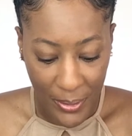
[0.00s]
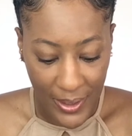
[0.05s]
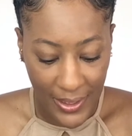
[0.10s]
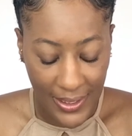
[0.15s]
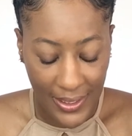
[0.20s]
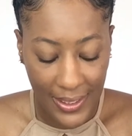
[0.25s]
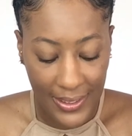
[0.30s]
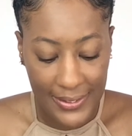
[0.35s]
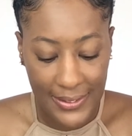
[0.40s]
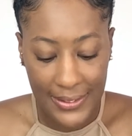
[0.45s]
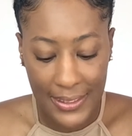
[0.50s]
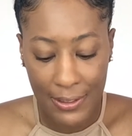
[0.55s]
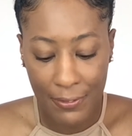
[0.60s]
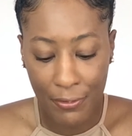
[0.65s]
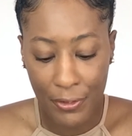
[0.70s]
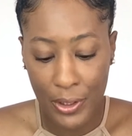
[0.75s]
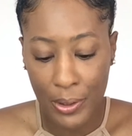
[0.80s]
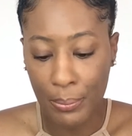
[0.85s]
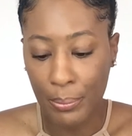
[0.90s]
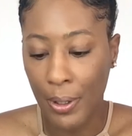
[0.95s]
thing I see for
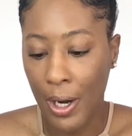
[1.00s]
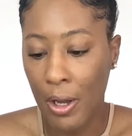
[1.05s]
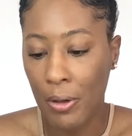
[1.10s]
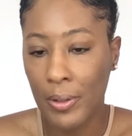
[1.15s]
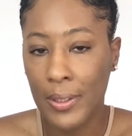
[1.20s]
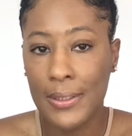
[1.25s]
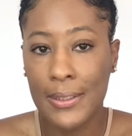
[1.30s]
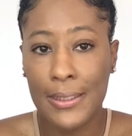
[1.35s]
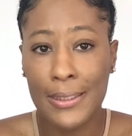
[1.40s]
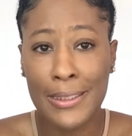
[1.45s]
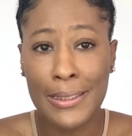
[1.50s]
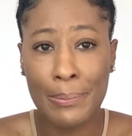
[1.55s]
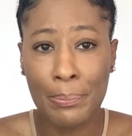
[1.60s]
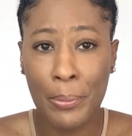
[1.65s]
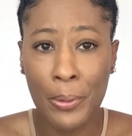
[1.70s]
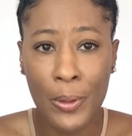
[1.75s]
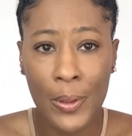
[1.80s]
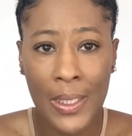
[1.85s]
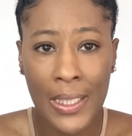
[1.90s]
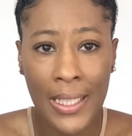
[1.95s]
the brow is this
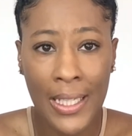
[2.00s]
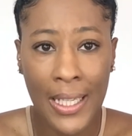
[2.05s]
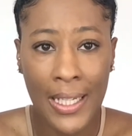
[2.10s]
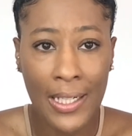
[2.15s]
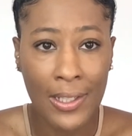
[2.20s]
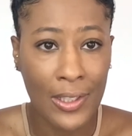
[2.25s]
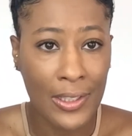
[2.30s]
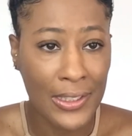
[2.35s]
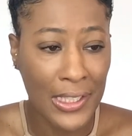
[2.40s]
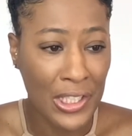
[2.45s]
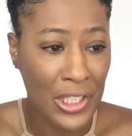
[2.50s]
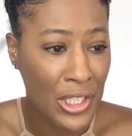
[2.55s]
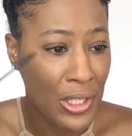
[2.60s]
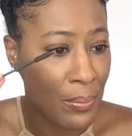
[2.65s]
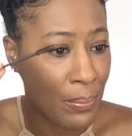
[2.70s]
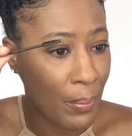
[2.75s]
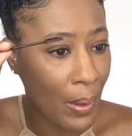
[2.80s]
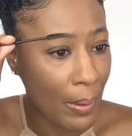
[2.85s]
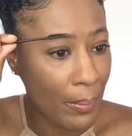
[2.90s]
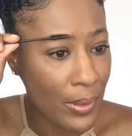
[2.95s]
spoolie, and it looks like she
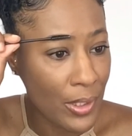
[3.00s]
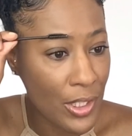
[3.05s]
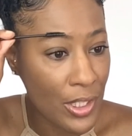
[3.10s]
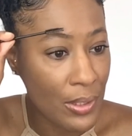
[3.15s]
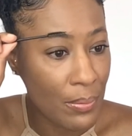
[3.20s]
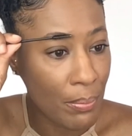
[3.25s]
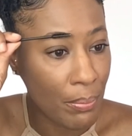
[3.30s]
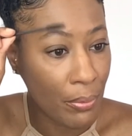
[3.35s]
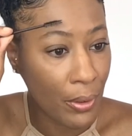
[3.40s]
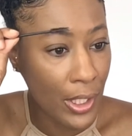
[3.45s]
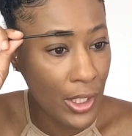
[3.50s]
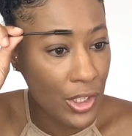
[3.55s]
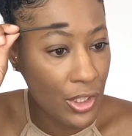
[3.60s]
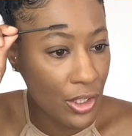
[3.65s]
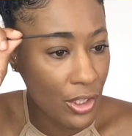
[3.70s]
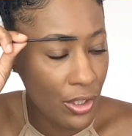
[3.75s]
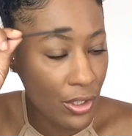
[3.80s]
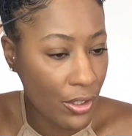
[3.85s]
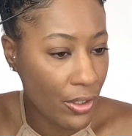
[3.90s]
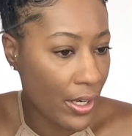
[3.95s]
probably just brushed
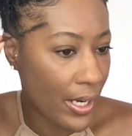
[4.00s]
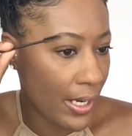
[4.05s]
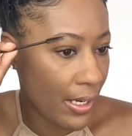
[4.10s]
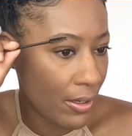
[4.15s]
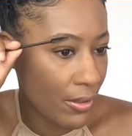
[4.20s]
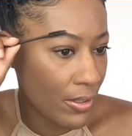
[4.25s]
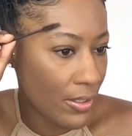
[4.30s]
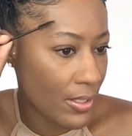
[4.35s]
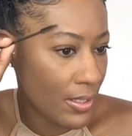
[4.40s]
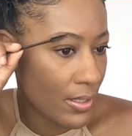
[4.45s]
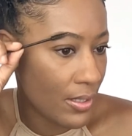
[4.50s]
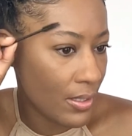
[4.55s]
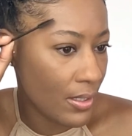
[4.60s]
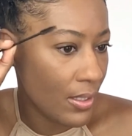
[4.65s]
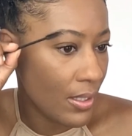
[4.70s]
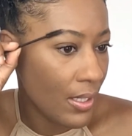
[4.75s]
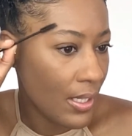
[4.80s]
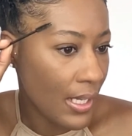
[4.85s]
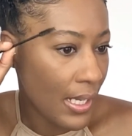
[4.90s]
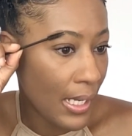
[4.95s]
her hairs
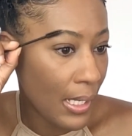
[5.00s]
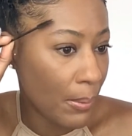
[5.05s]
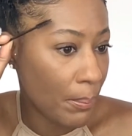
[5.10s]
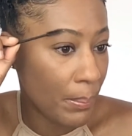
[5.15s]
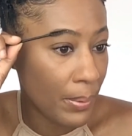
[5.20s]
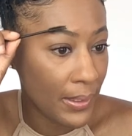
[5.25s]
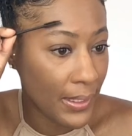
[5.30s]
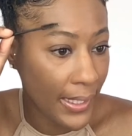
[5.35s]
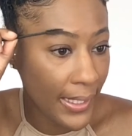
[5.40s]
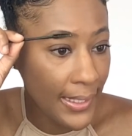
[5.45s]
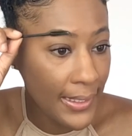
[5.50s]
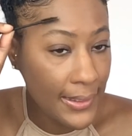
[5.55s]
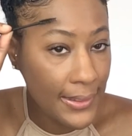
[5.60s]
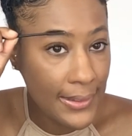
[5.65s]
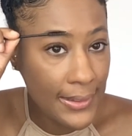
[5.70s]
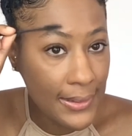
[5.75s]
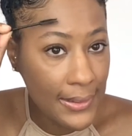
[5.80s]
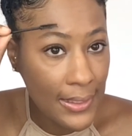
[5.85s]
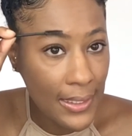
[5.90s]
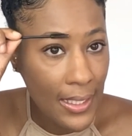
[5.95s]
in
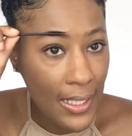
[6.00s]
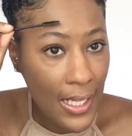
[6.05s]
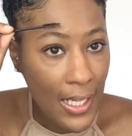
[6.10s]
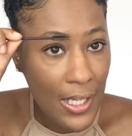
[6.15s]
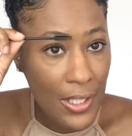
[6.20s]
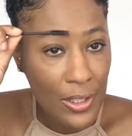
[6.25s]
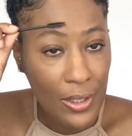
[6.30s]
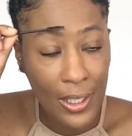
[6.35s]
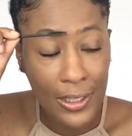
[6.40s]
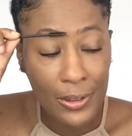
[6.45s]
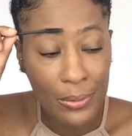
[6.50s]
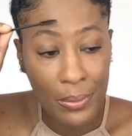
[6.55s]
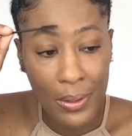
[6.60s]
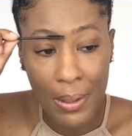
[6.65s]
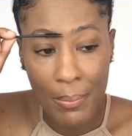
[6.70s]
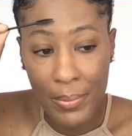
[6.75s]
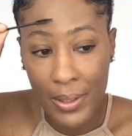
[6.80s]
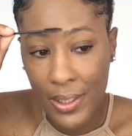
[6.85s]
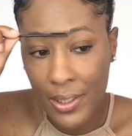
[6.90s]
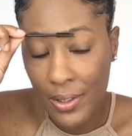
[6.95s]
place. So that's what I'm
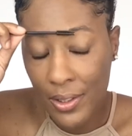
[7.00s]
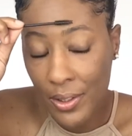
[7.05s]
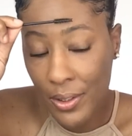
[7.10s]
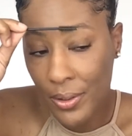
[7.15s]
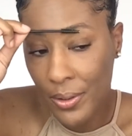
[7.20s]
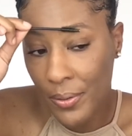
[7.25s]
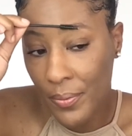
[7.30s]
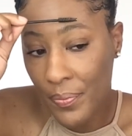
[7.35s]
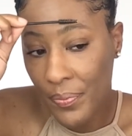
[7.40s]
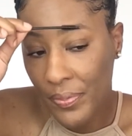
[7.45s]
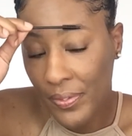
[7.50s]
gonna do.